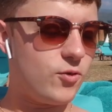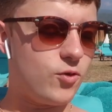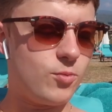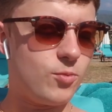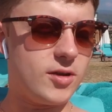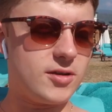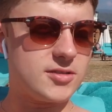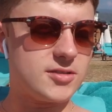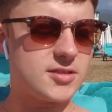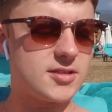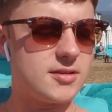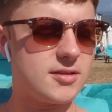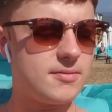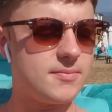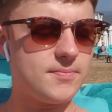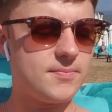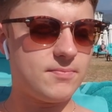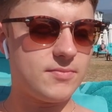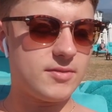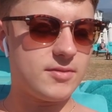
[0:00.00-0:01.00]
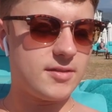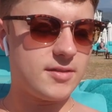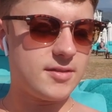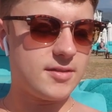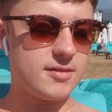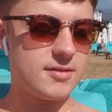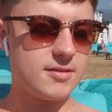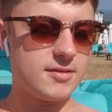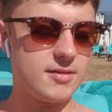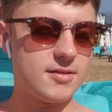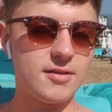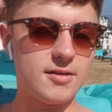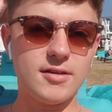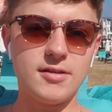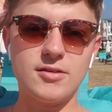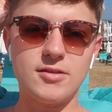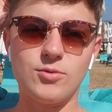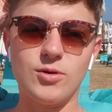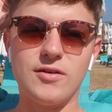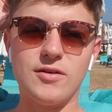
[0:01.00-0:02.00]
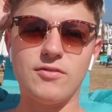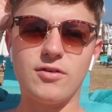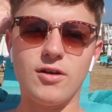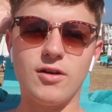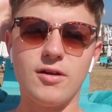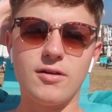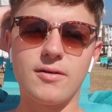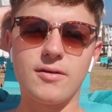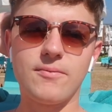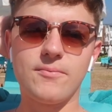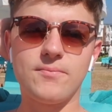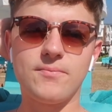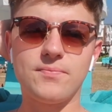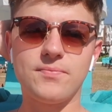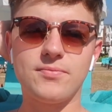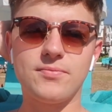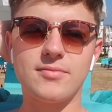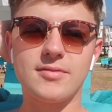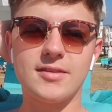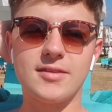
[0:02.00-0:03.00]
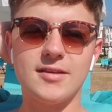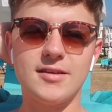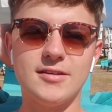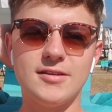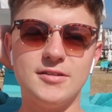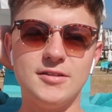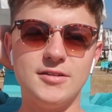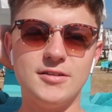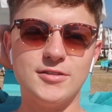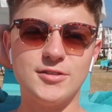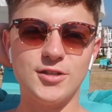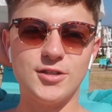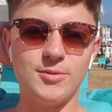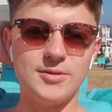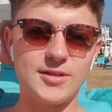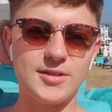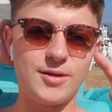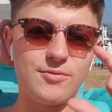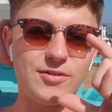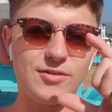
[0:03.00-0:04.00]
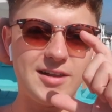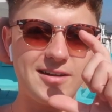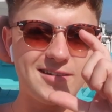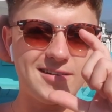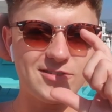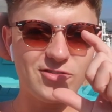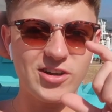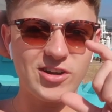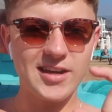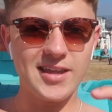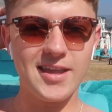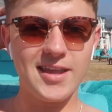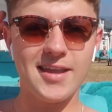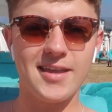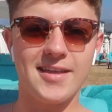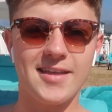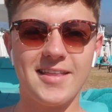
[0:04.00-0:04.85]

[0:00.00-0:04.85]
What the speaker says: Almost 12 o'clock. Should be time for a little drinky.